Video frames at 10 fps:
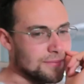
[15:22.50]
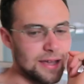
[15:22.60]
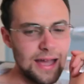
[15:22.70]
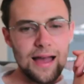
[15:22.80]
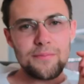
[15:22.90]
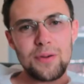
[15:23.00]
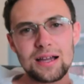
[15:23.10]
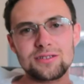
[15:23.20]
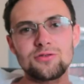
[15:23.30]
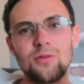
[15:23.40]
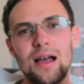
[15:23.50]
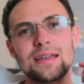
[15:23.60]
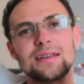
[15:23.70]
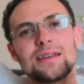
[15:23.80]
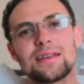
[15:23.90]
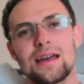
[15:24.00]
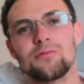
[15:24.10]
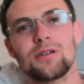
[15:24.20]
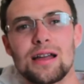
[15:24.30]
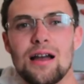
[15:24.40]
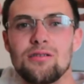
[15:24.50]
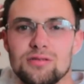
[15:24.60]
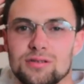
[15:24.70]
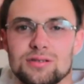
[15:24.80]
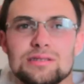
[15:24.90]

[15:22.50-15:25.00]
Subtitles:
But yeah, back to why can I work out?